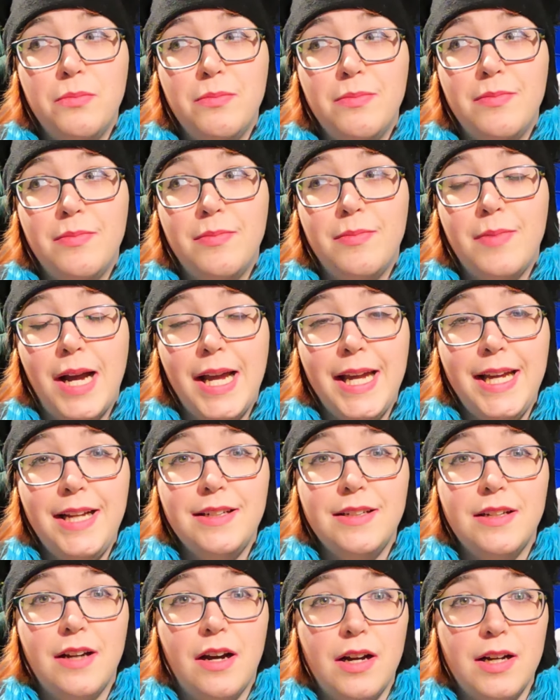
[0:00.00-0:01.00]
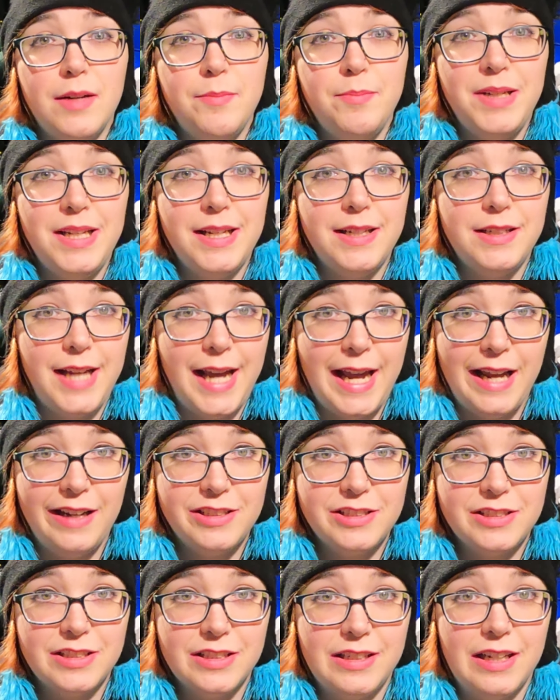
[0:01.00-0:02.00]
might not be
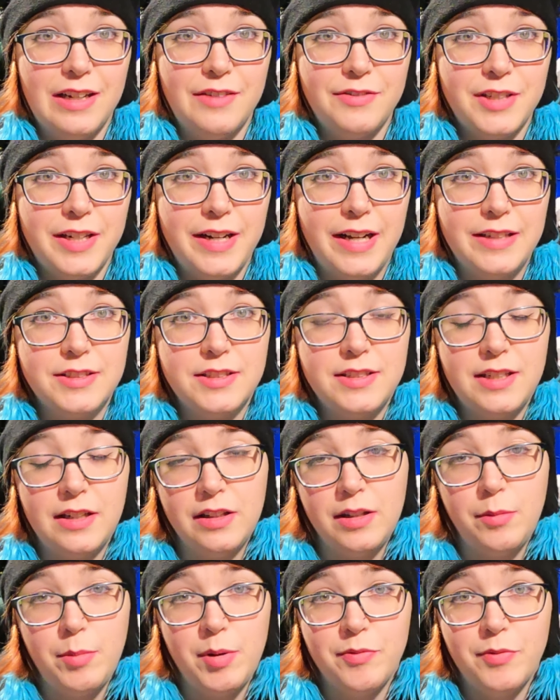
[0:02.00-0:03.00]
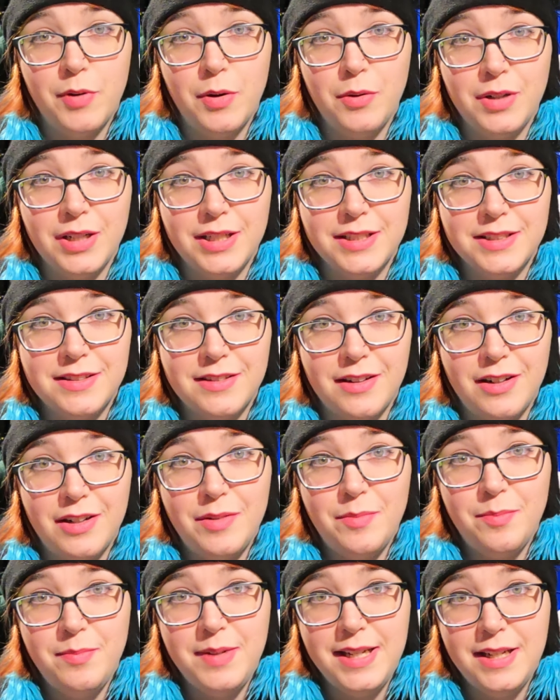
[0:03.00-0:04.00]
engaged enough to necessarily be focused
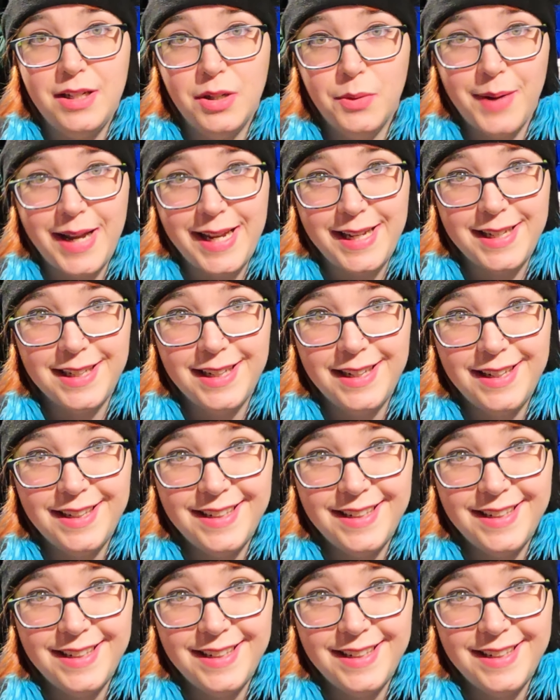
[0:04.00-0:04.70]
on being awake.